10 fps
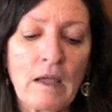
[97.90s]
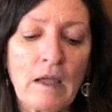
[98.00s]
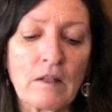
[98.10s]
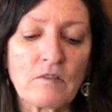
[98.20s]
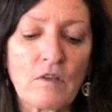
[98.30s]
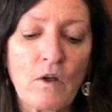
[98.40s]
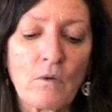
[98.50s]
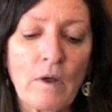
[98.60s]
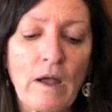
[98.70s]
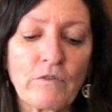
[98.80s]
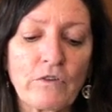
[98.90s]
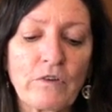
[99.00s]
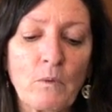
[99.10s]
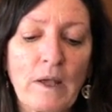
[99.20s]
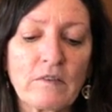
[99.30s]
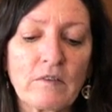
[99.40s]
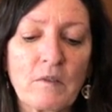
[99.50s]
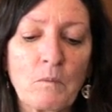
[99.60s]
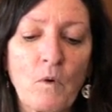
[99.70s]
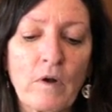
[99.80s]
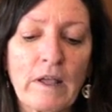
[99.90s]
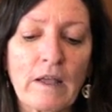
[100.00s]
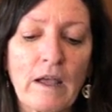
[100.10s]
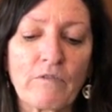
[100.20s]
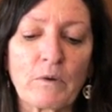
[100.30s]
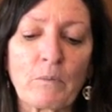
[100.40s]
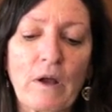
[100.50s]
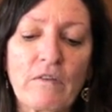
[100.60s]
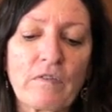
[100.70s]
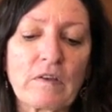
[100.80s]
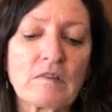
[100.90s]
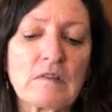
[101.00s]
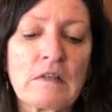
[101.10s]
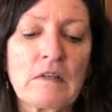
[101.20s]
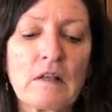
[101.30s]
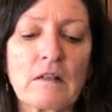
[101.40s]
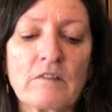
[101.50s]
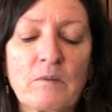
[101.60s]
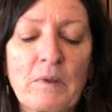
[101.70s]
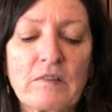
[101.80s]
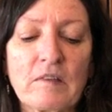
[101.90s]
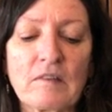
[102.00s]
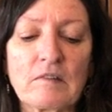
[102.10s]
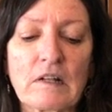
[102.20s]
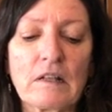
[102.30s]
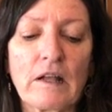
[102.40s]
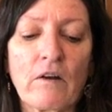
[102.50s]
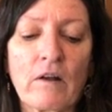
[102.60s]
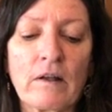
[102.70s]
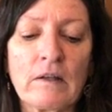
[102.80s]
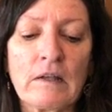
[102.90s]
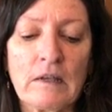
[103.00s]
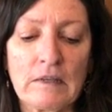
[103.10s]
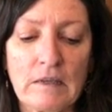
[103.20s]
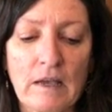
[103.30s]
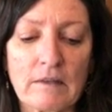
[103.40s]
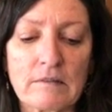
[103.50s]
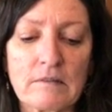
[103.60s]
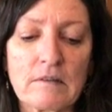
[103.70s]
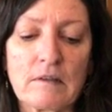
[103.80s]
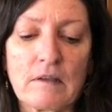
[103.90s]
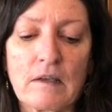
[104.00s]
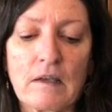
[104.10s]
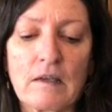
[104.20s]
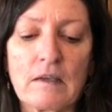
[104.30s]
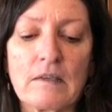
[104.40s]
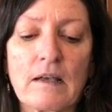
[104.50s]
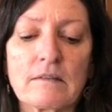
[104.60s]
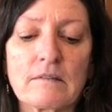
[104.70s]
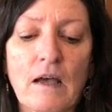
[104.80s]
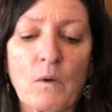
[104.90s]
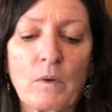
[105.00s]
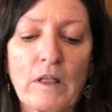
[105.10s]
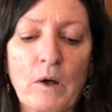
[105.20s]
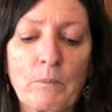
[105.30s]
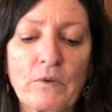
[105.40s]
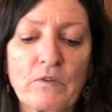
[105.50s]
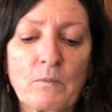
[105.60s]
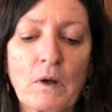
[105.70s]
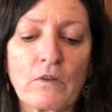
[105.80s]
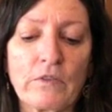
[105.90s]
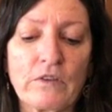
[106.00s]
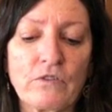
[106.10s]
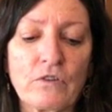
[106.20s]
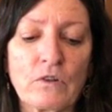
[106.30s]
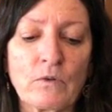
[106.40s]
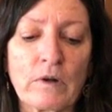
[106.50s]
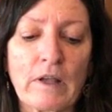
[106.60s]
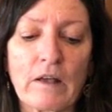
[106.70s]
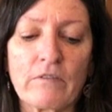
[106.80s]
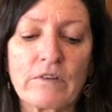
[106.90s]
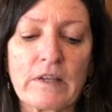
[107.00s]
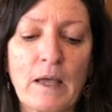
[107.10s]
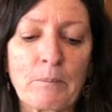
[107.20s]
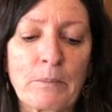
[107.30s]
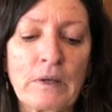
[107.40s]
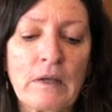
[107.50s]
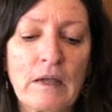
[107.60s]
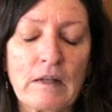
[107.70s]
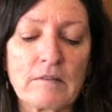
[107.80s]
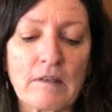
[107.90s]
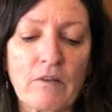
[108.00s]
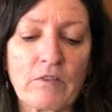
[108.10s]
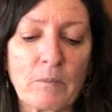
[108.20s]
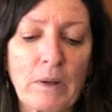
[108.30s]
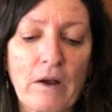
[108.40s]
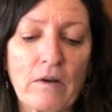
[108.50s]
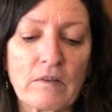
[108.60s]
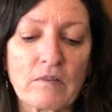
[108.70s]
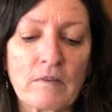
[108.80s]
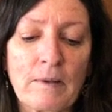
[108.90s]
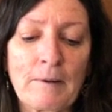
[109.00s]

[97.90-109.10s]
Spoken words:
And so, after she wakes in the morning, after breakfast, Elizabeth says to Clara, "Yes, yes, I will help you smuggle these children out of Dieppe and south to Paris."